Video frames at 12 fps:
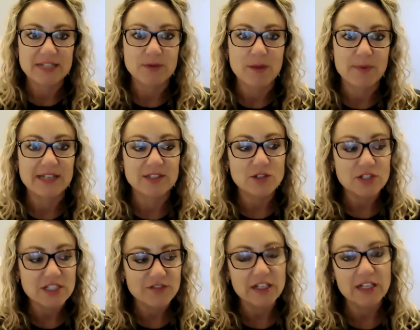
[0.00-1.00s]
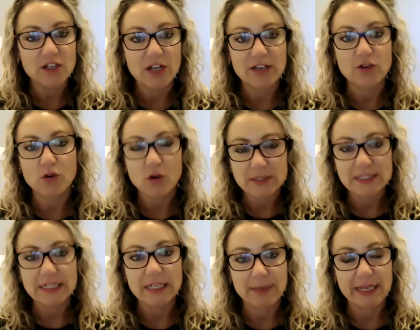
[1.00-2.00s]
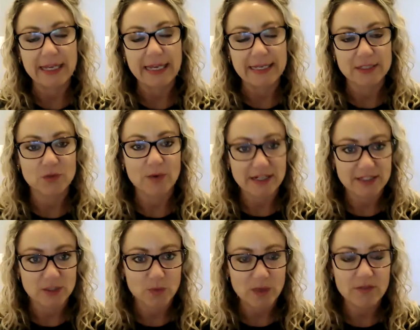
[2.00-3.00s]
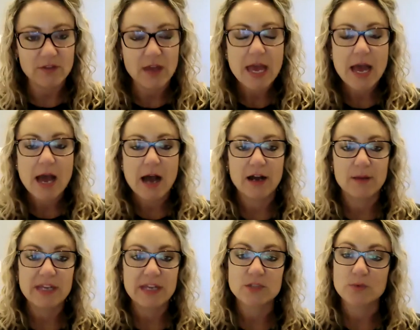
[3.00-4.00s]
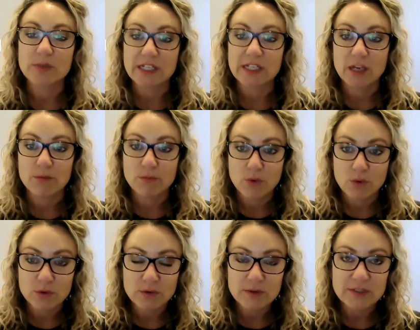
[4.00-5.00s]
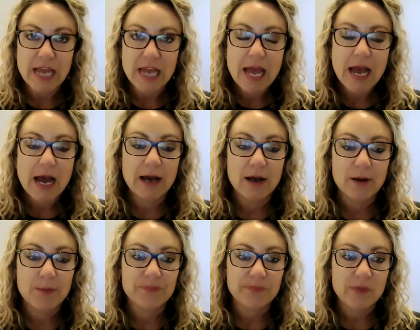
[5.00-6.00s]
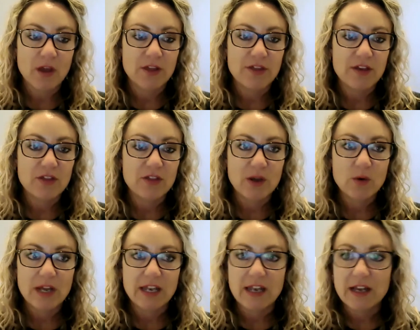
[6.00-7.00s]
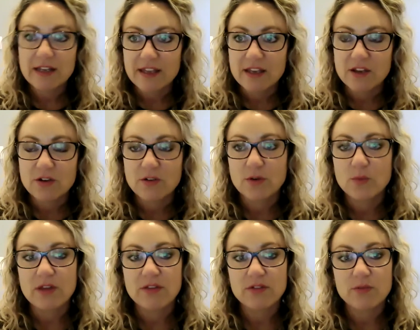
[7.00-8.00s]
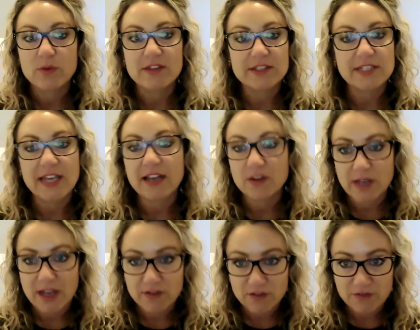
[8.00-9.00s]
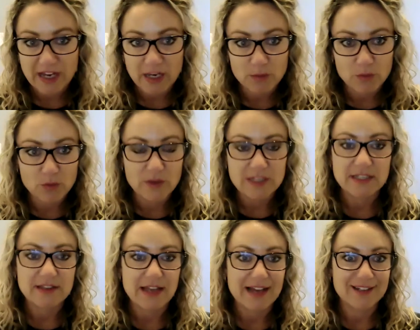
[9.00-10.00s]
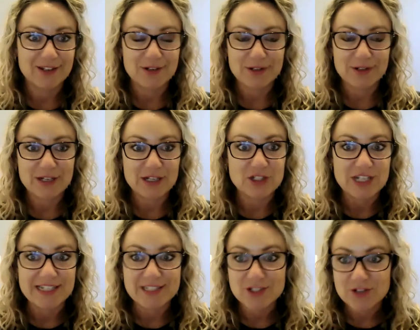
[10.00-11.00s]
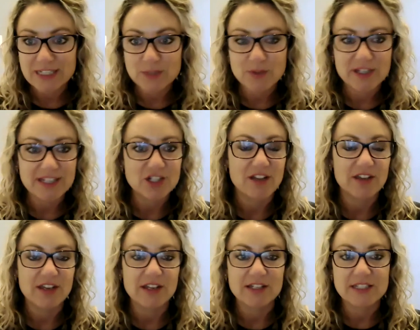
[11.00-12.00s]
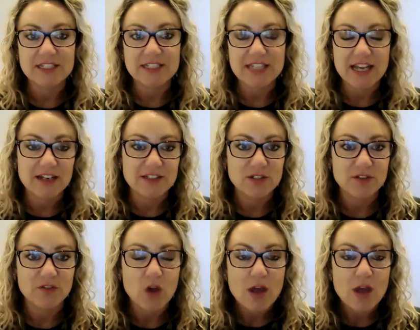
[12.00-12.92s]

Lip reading: may be? So just feeling like you're constantly being interacted with is really important. I think that we're quite lucky, with the tech that we have available. There's that, you can share screens with each other, you can sit down and sort of,